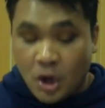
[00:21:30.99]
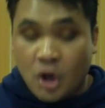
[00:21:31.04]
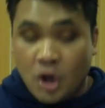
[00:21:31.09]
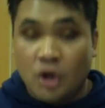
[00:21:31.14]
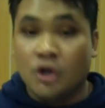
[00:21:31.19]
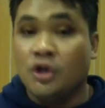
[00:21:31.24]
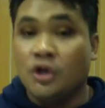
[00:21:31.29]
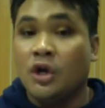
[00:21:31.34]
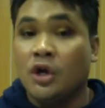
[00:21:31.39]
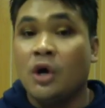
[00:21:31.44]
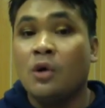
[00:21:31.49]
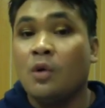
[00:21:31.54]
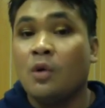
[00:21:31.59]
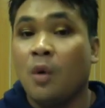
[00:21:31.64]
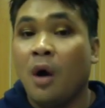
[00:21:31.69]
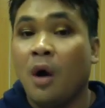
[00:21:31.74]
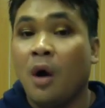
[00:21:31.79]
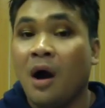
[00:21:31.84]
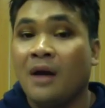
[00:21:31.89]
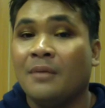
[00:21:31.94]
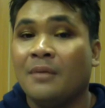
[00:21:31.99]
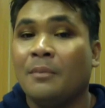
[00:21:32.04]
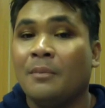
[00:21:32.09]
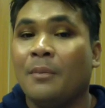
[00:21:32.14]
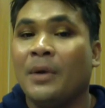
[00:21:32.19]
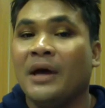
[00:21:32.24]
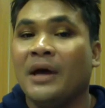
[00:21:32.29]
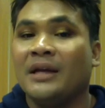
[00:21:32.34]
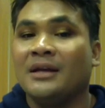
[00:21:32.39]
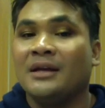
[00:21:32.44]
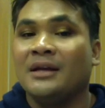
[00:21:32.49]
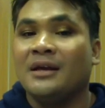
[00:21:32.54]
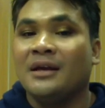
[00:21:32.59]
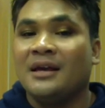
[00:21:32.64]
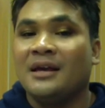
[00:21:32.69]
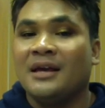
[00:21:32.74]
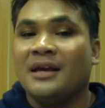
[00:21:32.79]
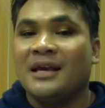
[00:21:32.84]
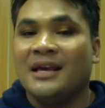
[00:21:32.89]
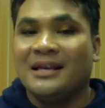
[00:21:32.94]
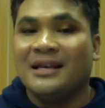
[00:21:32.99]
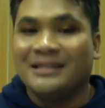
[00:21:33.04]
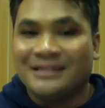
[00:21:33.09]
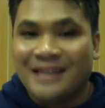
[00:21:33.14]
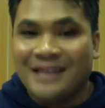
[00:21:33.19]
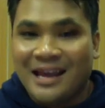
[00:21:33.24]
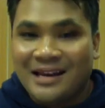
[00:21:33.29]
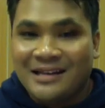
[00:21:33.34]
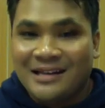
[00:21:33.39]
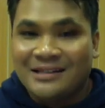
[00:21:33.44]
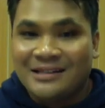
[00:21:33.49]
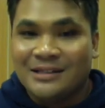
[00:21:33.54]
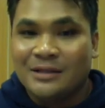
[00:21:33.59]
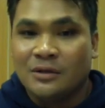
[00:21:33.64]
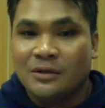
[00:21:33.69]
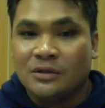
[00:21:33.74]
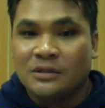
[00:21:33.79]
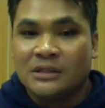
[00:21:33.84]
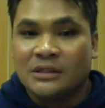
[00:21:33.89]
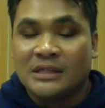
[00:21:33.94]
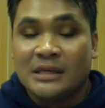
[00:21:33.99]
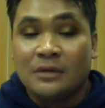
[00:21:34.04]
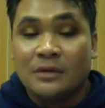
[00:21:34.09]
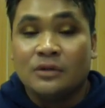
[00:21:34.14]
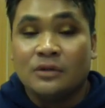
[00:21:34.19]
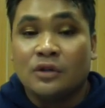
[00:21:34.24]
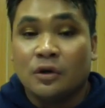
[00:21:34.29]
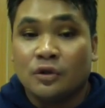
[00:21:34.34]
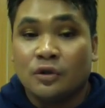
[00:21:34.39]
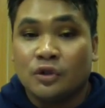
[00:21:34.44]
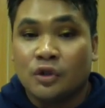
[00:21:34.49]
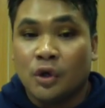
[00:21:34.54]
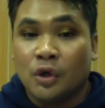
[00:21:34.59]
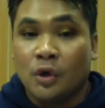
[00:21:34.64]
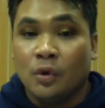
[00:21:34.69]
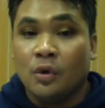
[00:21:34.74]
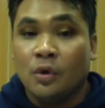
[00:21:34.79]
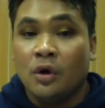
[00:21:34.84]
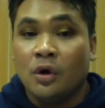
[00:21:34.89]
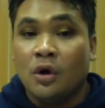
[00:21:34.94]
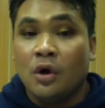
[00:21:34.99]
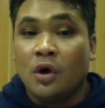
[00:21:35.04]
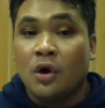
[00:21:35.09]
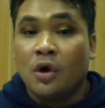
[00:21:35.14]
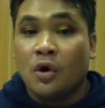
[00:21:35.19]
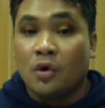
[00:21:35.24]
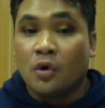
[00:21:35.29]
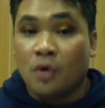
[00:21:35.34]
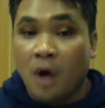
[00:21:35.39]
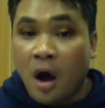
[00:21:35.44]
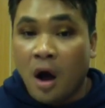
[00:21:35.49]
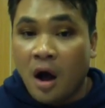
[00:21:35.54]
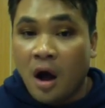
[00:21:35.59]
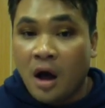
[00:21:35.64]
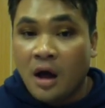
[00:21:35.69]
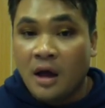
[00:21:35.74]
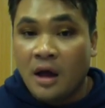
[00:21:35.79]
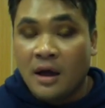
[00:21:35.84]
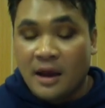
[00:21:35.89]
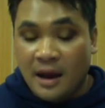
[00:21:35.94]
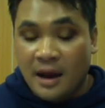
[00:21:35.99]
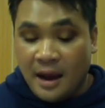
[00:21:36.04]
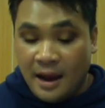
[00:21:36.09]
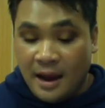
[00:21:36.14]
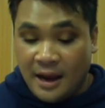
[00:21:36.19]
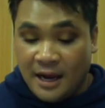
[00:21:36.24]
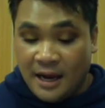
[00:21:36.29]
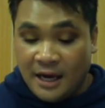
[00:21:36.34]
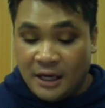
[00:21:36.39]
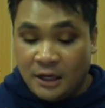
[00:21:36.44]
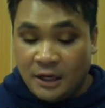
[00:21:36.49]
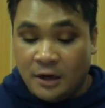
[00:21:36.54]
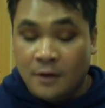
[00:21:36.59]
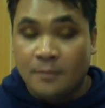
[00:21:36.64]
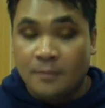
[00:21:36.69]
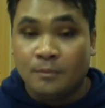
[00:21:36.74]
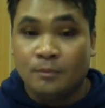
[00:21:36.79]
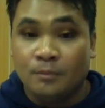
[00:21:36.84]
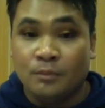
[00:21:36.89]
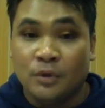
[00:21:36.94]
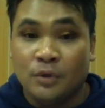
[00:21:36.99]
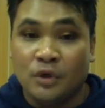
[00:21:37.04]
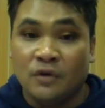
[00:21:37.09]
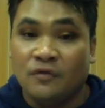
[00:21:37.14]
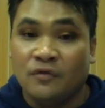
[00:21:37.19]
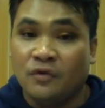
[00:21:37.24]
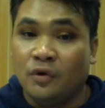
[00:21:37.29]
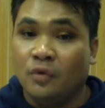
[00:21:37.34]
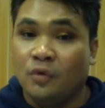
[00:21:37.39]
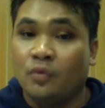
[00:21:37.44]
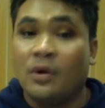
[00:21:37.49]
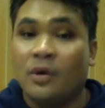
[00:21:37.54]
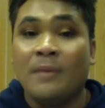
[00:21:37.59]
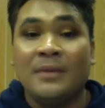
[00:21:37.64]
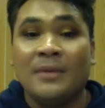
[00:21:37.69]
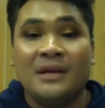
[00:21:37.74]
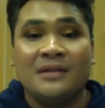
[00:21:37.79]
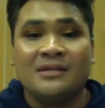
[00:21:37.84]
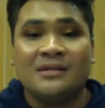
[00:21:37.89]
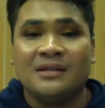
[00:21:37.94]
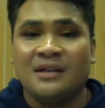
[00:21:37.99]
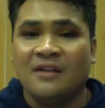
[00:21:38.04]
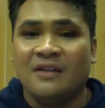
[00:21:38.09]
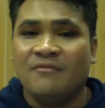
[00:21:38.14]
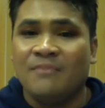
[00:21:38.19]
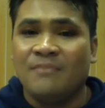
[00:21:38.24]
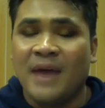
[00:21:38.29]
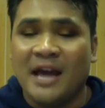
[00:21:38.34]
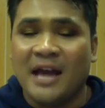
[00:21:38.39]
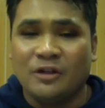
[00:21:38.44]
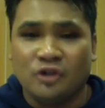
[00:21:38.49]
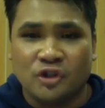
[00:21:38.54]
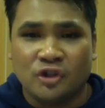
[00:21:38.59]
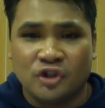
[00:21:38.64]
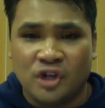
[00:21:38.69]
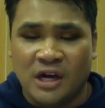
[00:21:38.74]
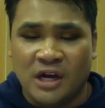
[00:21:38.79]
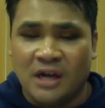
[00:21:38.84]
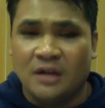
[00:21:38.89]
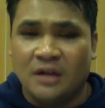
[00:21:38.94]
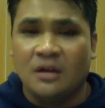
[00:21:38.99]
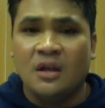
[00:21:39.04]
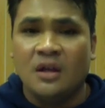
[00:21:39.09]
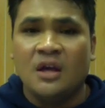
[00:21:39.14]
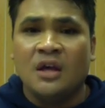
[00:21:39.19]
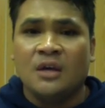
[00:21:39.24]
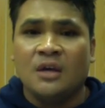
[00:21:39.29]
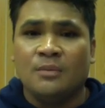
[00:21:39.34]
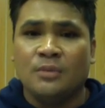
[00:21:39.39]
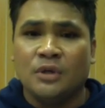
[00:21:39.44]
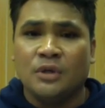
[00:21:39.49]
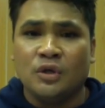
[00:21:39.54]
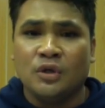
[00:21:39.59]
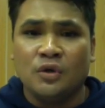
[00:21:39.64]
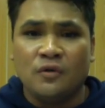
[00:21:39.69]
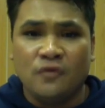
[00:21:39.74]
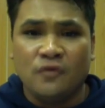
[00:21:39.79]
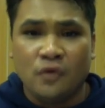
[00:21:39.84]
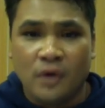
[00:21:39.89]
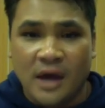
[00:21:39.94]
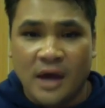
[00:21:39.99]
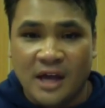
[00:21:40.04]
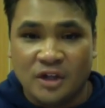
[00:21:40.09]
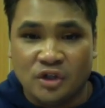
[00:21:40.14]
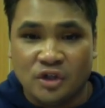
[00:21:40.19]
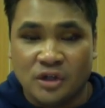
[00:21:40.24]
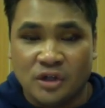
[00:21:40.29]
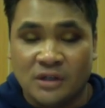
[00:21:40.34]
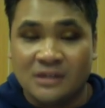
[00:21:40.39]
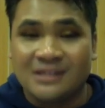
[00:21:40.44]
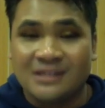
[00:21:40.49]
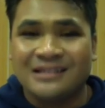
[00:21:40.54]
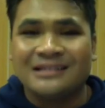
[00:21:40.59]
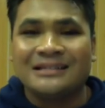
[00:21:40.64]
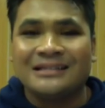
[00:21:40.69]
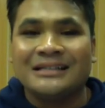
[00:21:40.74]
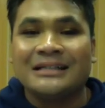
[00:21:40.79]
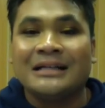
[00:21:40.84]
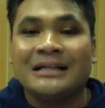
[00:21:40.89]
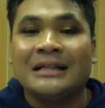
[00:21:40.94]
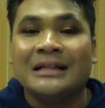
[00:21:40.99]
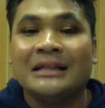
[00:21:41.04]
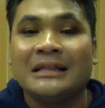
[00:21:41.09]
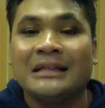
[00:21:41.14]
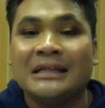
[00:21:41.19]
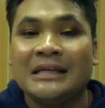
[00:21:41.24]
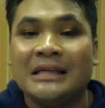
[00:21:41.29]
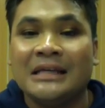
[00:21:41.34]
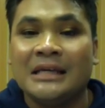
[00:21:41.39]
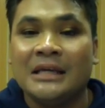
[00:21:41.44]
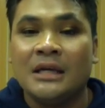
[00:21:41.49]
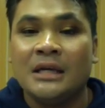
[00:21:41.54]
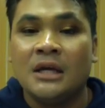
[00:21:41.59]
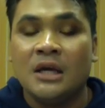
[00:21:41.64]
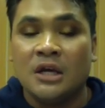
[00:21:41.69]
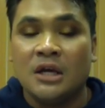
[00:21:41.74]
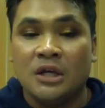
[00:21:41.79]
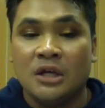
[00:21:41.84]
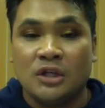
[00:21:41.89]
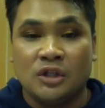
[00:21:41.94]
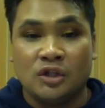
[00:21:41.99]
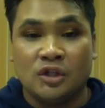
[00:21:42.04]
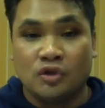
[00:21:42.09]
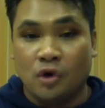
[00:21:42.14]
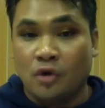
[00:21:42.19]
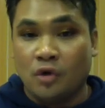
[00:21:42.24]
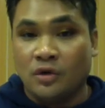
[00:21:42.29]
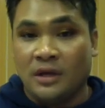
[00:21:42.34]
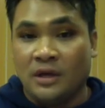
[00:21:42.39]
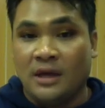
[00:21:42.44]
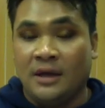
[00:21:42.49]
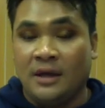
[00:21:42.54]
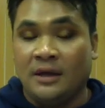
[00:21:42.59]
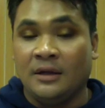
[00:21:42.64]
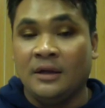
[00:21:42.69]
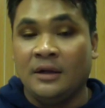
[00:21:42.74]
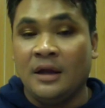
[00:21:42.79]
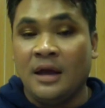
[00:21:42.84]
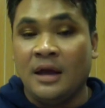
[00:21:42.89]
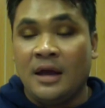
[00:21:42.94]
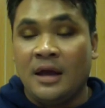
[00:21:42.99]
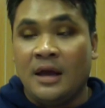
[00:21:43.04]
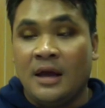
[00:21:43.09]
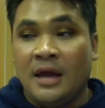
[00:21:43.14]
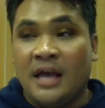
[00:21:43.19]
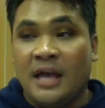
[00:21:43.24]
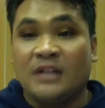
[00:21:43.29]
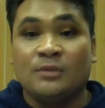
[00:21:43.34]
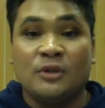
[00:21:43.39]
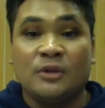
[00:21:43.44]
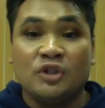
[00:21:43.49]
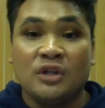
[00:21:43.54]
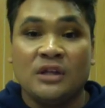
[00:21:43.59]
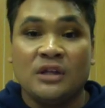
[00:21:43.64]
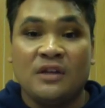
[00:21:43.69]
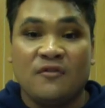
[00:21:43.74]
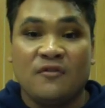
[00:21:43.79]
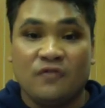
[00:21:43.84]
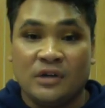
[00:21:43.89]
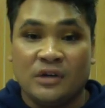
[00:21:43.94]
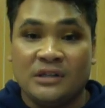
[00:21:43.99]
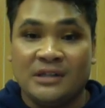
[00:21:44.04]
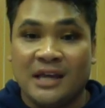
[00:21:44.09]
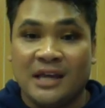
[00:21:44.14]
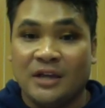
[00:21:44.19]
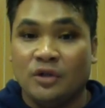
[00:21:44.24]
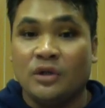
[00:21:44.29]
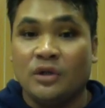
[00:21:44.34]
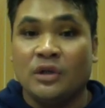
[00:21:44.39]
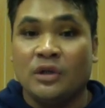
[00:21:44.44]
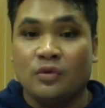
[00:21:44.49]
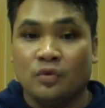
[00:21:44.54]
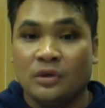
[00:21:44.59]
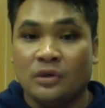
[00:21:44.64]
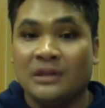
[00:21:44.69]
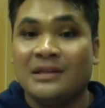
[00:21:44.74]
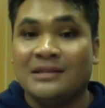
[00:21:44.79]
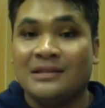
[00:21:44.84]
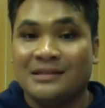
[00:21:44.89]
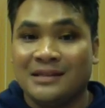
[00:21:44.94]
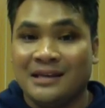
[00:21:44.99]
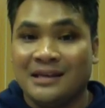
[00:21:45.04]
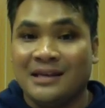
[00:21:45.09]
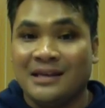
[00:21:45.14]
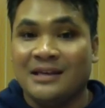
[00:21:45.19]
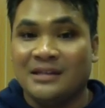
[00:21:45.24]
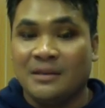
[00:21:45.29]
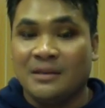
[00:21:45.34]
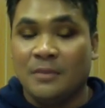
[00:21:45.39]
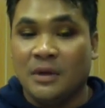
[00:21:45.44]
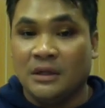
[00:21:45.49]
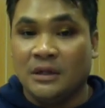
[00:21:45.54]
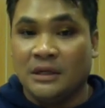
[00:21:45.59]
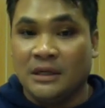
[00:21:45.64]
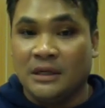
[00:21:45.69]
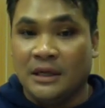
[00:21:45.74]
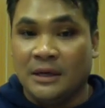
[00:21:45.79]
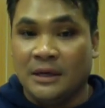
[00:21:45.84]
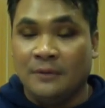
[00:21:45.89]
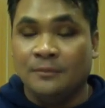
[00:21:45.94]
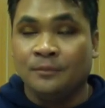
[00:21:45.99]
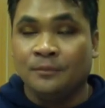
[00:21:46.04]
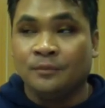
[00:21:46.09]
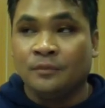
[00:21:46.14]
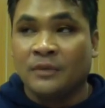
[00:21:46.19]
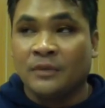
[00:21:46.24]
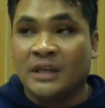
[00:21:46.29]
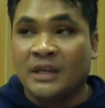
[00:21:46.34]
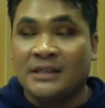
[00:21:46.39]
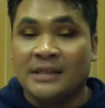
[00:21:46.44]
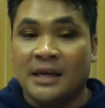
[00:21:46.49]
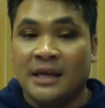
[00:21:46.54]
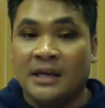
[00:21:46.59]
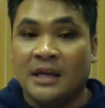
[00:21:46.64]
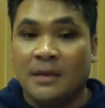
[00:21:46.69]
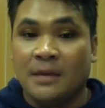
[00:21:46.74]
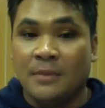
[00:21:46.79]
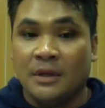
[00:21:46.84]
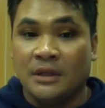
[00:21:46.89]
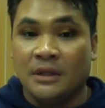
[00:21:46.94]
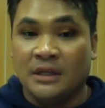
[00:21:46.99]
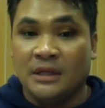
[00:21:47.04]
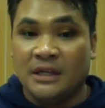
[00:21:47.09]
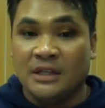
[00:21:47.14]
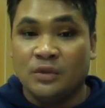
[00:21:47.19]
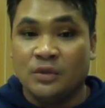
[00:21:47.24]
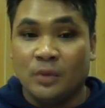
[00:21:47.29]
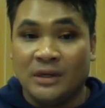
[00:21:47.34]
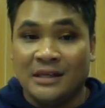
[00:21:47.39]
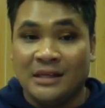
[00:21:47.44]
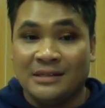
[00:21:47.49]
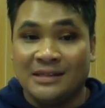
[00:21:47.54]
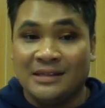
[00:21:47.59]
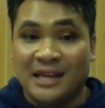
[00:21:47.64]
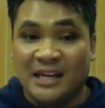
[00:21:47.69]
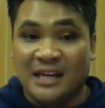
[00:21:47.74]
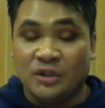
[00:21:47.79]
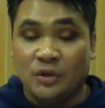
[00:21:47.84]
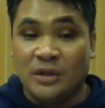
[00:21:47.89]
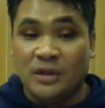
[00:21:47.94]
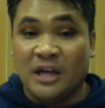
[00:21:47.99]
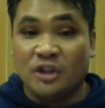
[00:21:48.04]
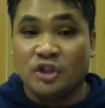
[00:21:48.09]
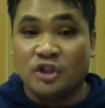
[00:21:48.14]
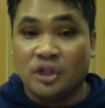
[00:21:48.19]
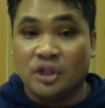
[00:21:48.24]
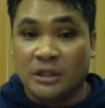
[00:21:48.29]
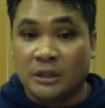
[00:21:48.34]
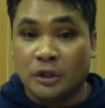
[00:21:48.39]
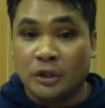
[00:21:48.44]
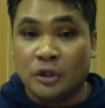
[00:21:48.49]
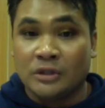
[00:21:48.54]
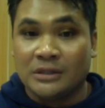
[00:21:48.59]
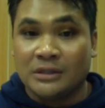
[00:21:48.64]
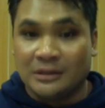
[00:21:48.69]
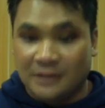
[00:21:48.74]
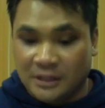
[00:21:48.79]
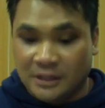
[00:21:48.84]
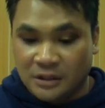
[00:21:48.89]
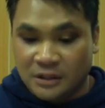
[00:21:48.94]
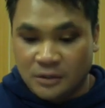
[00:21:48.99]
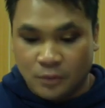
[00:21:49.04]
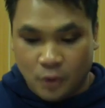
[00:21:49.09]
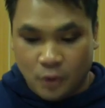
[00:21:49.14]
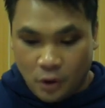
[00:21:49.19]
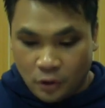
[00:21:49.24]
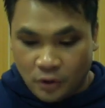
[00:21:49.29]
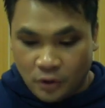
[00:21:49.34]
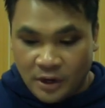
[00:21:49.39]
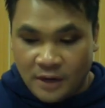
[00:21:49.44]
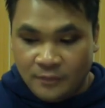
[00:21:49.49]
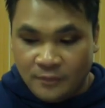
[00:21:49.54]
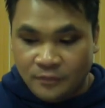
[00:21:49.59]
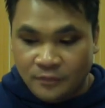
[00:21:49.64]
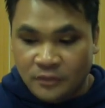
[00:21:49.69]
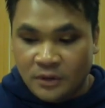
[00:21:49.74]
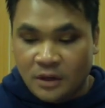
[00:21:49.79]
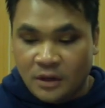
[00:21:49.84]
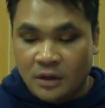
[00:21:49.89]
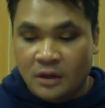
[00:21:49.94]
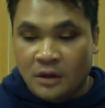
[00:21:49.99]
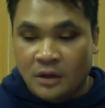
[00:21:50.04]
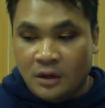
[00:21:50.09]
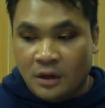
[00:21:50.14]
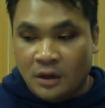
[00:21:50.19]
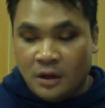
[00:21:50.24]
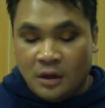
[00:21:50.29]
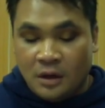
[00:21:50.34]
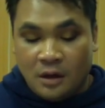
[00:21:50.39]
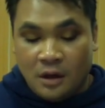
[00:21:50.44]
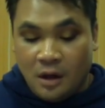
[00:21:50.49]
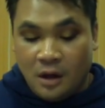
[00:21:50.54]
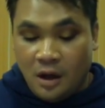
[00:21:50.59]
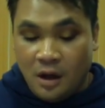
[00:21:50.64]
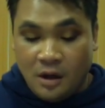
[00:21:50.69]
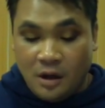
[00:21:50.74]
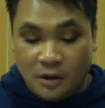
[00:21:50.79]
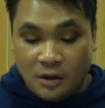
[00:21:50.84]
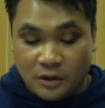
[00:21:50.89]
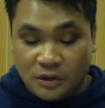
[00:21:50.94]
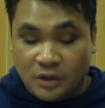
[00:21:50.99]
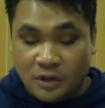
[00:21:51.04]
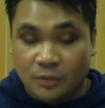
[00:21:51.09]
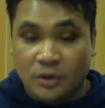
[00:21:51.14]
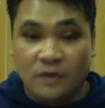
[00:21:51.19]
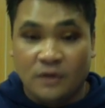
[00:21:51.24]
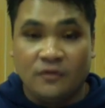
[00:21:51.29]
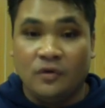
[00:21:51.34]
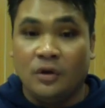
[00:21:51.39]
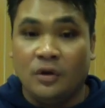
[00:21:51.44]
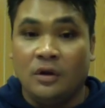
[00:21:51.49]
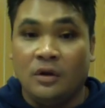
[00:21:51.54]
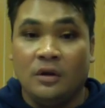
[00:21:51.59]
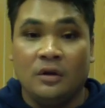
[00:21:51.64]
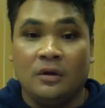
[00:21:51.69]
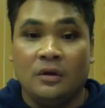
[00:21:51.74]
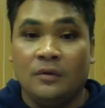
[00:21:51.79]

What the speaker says: No quad, but his skating skills are so raw and beautiful, reminiscent of Patrick Chan. Beautiful edges, clean stroking. Especially in the free skate, you can really see his ability, skating abilities, when he's skating to that Schindler's List program. Oh, so beautiful.